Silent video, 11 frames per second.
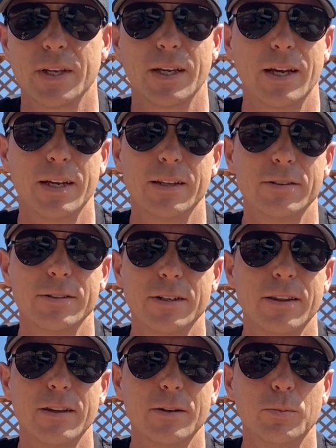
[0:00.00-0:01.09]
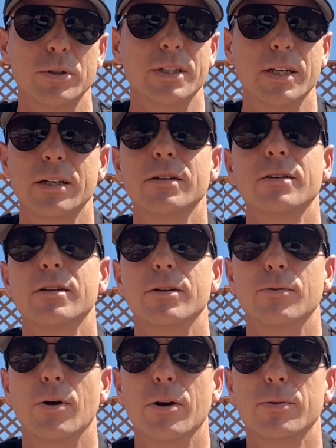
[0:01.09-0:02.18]
And there's nothing particularly
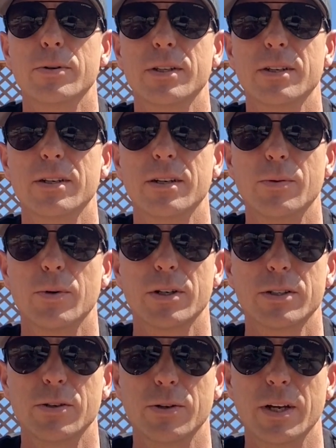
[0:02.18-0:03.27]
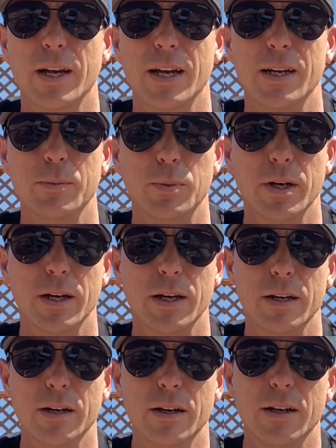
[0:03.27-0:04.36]
wrong with it. It works okay, but
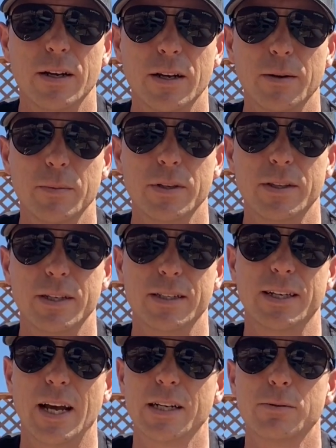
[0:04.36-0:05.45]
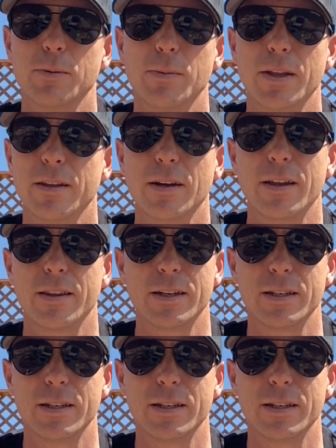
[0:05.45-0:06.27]
the attachment method I think